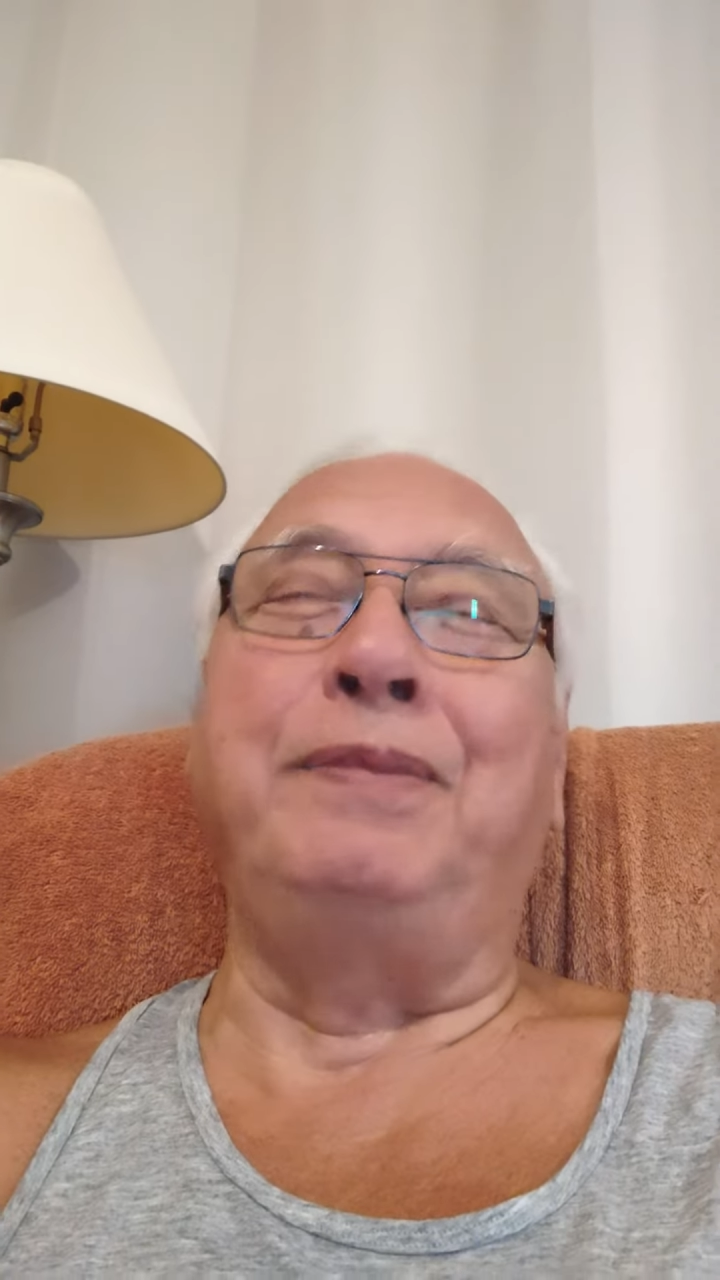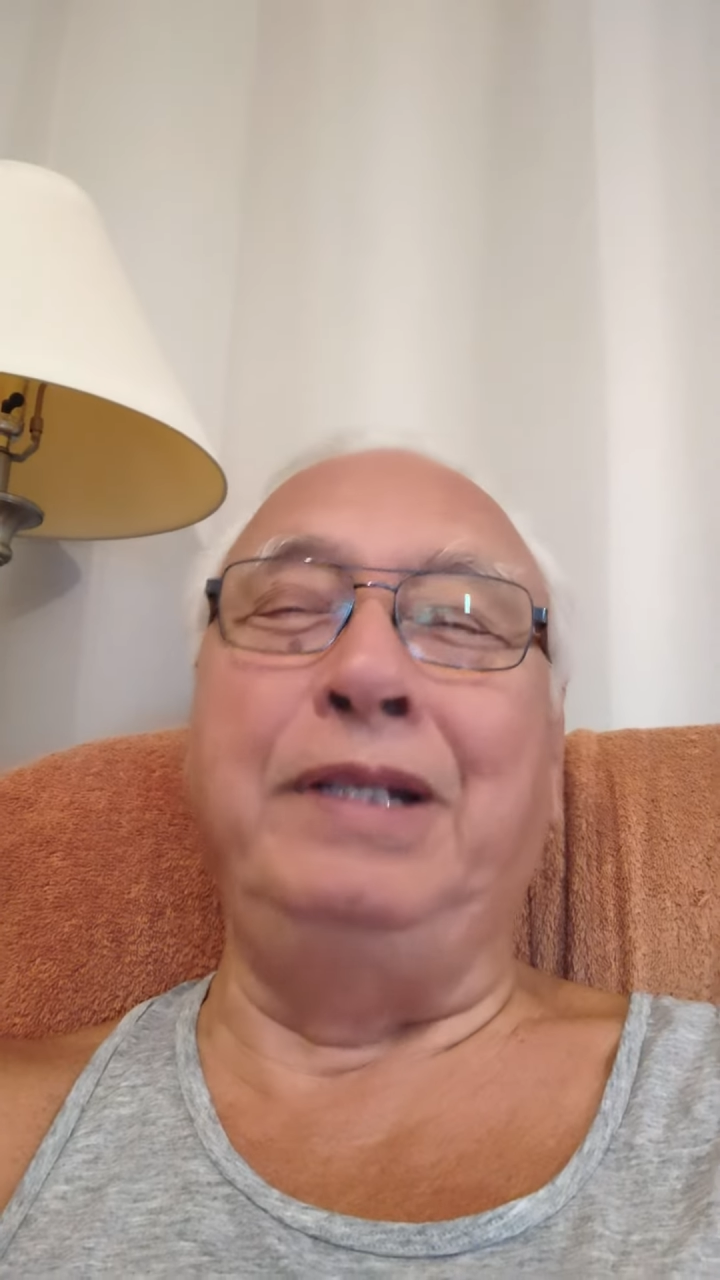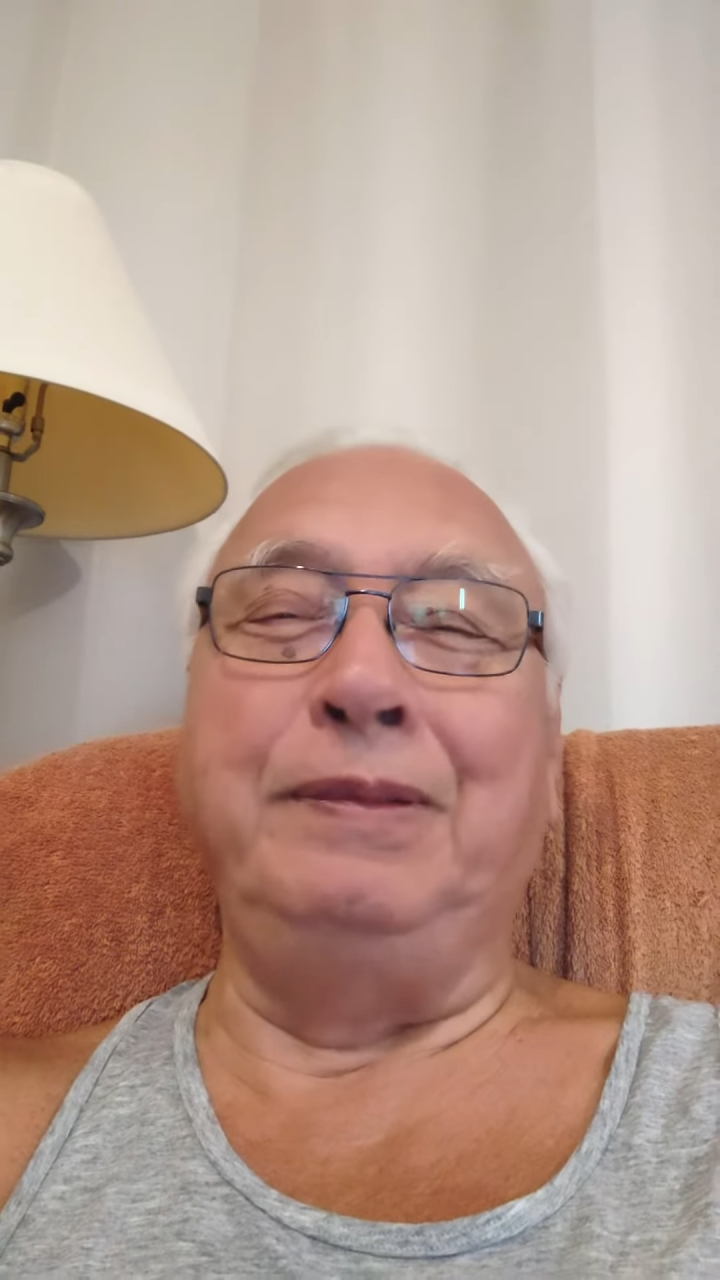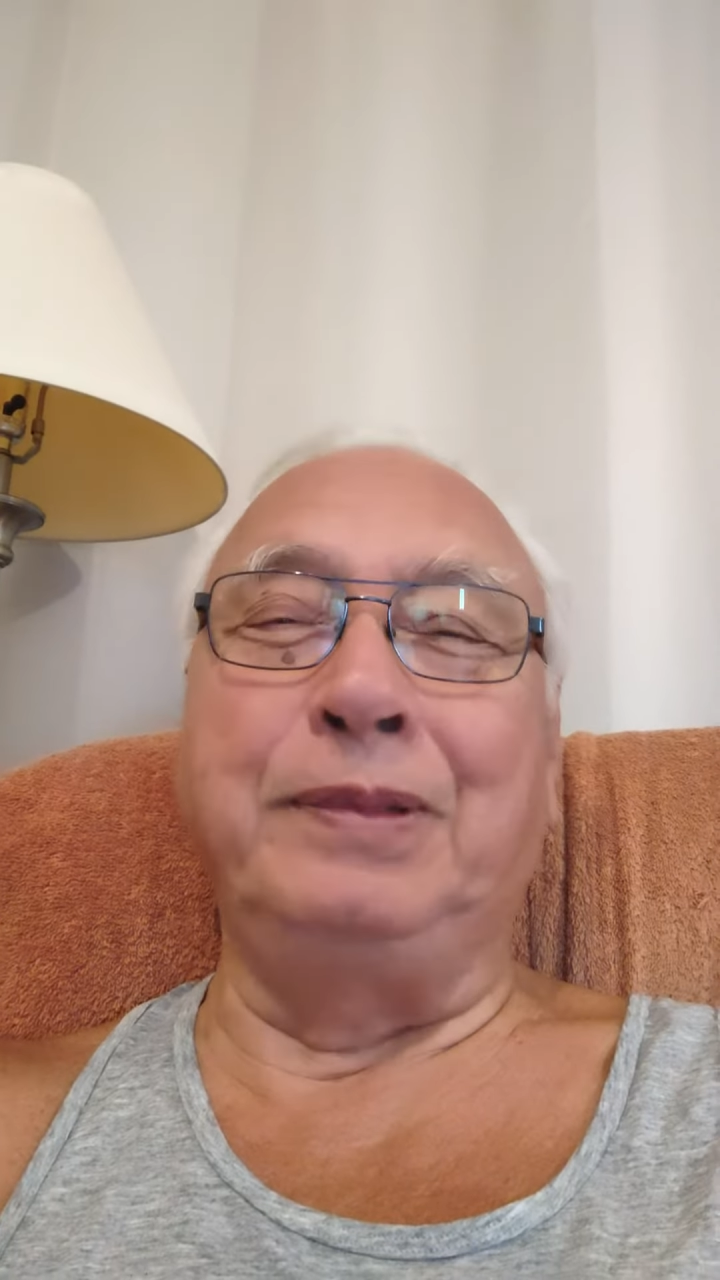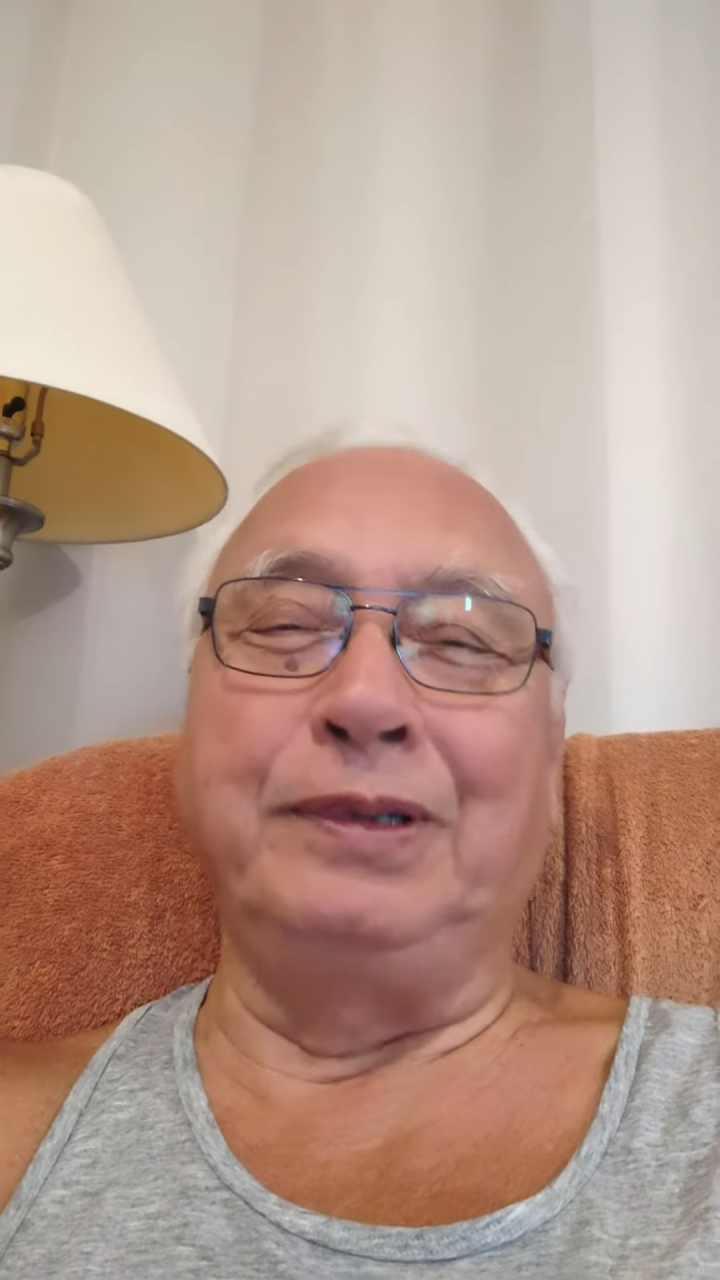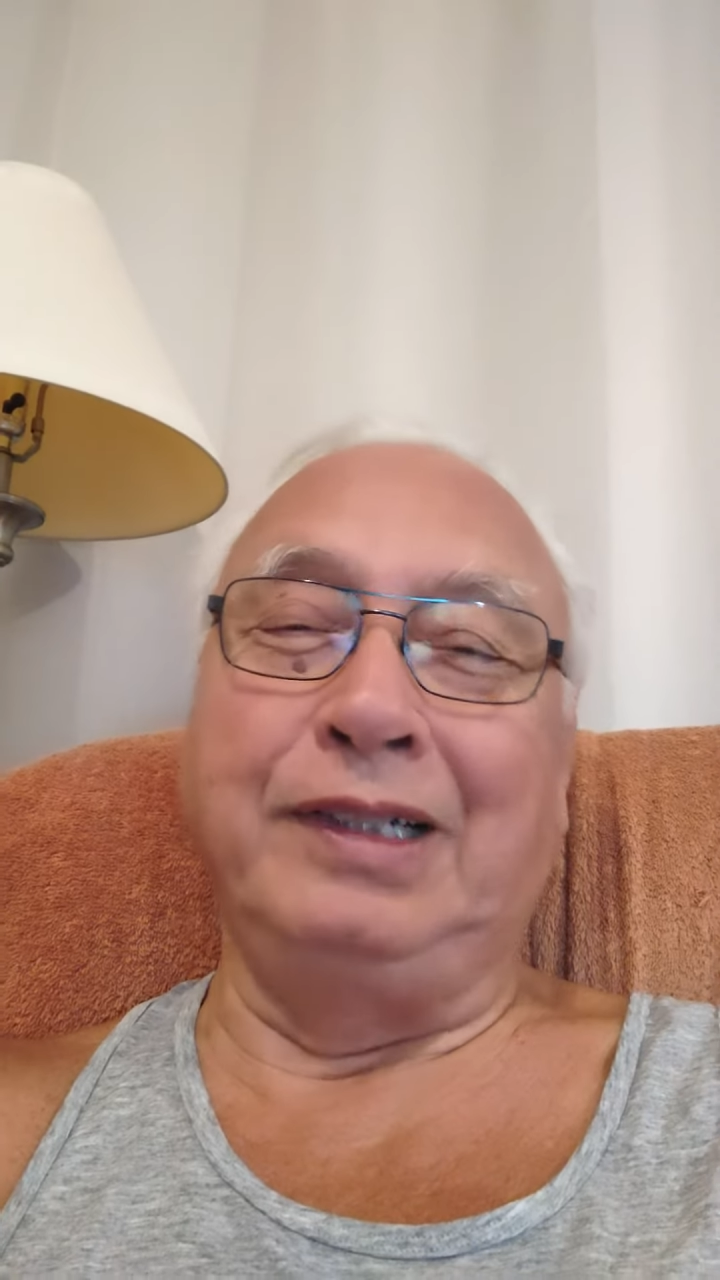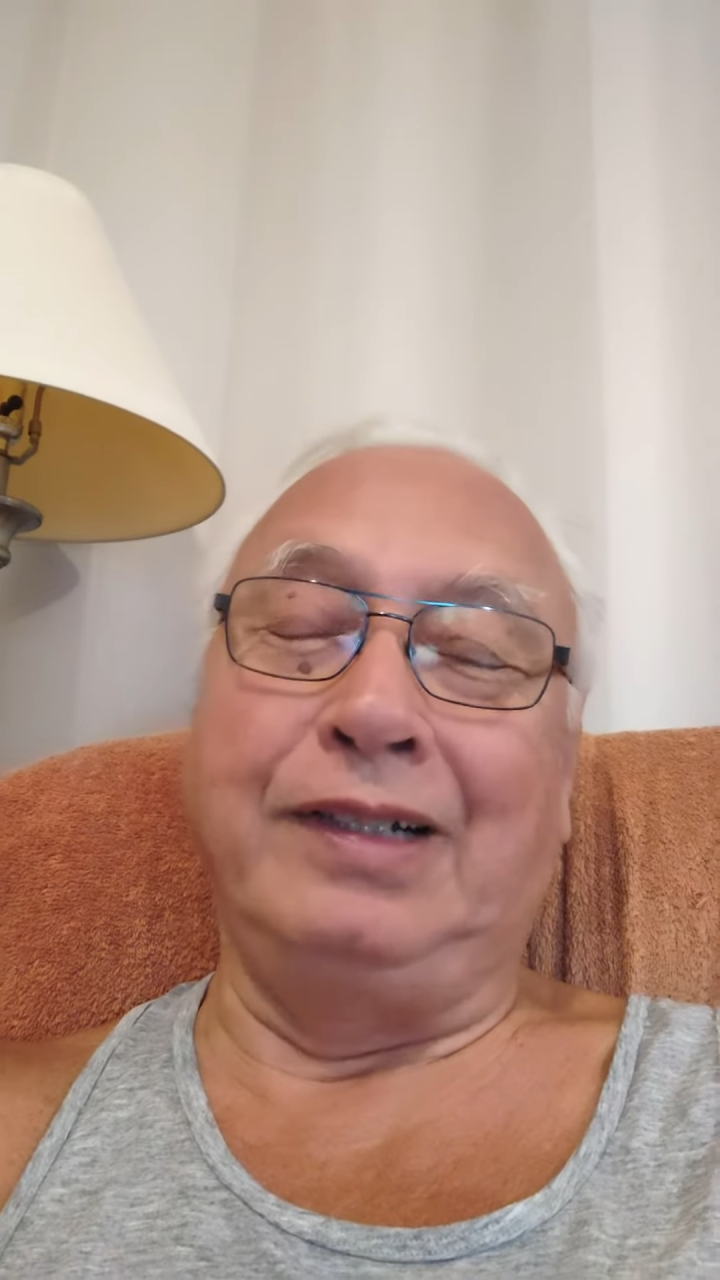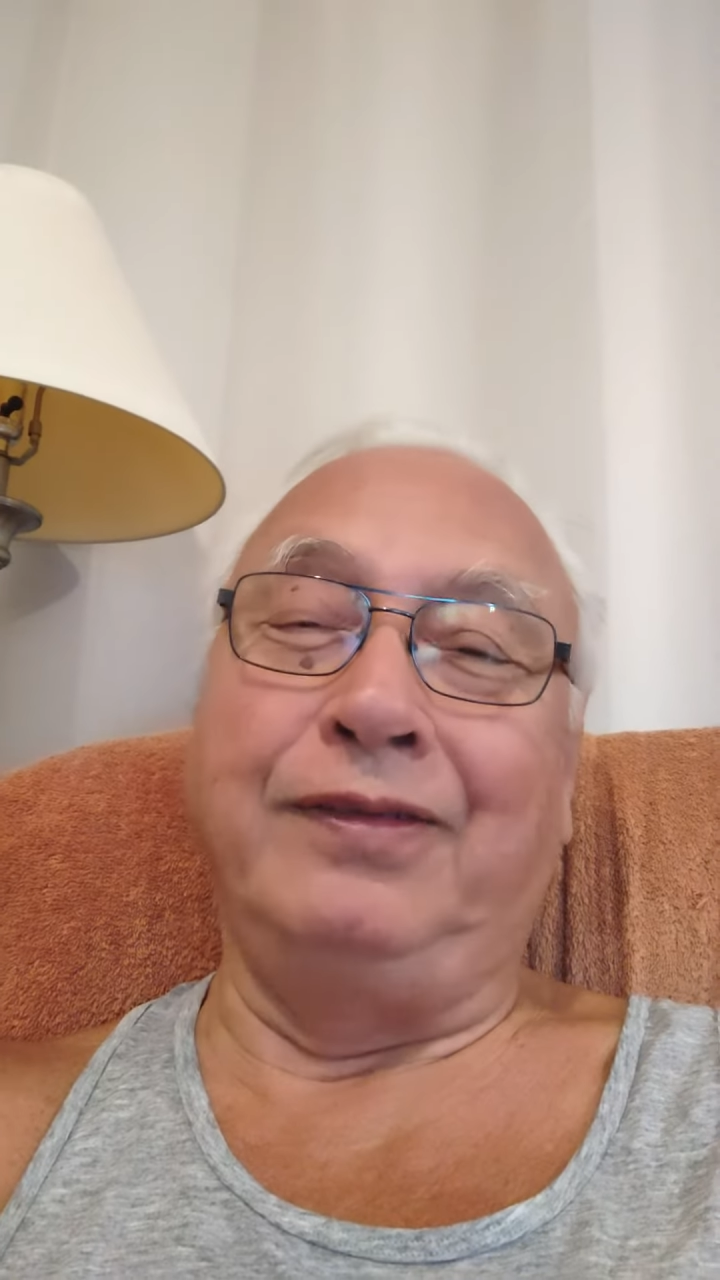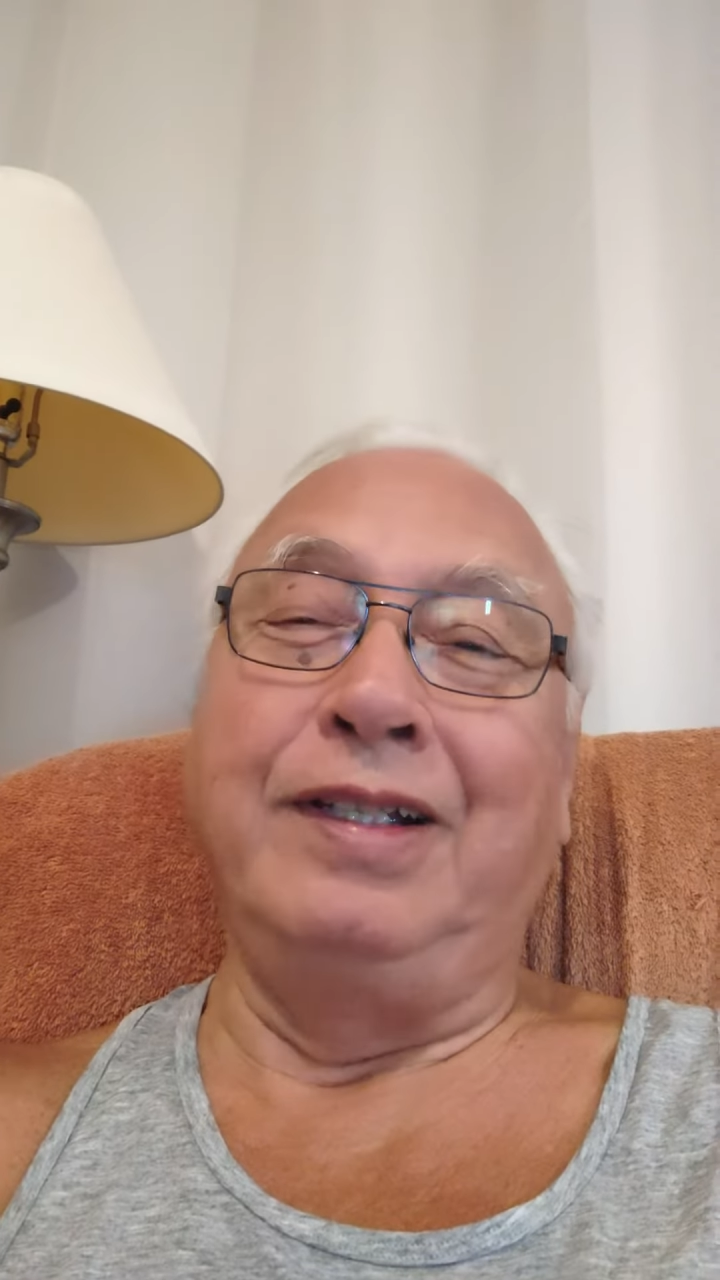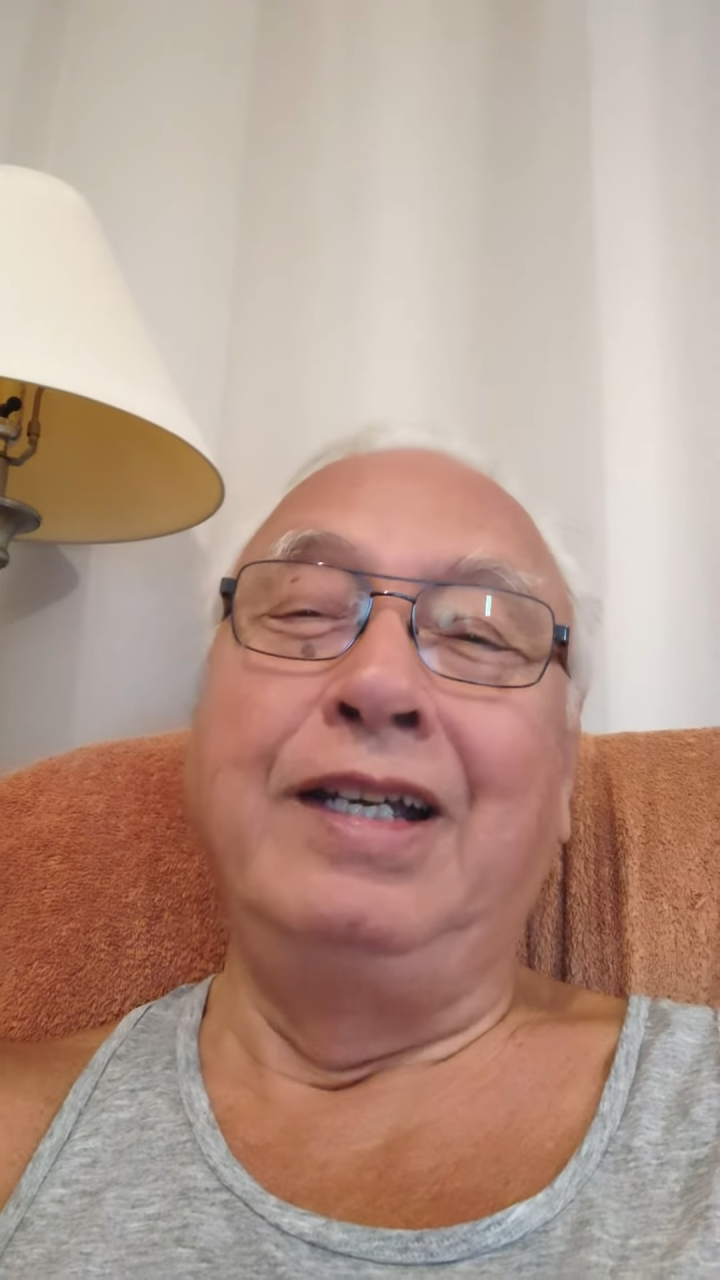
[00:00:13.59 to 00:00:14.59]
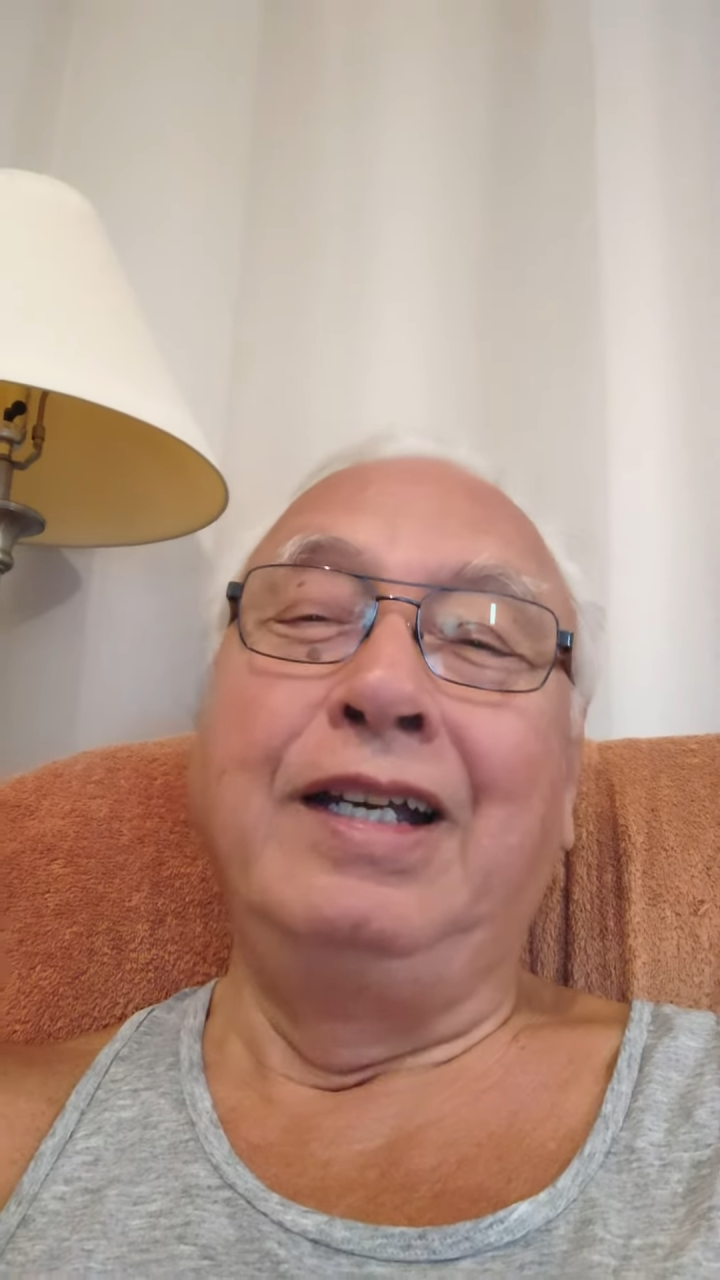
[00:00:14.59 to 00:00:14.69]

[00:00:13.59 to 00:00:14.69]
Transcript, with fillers: people love